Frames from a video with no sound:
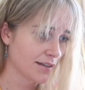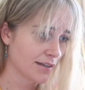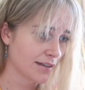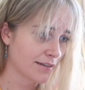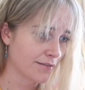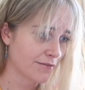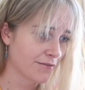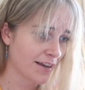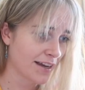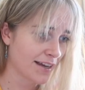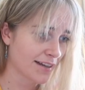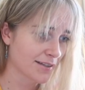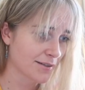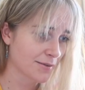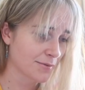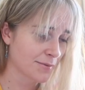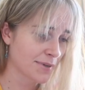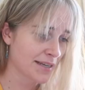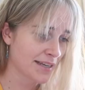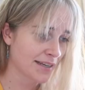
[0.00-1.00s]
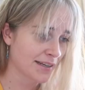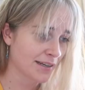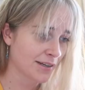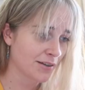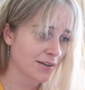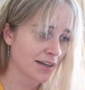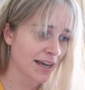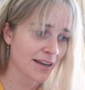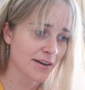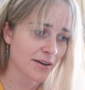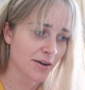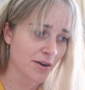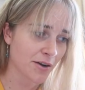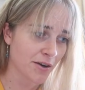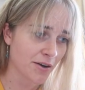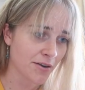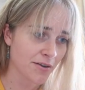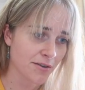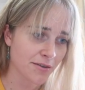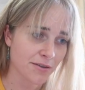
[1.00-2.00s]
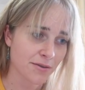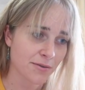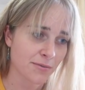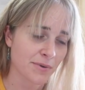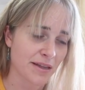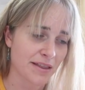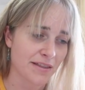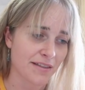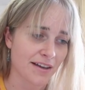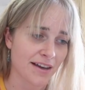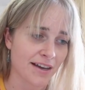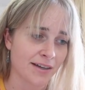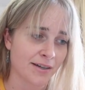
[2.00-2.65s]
In fact, we can look at Earth with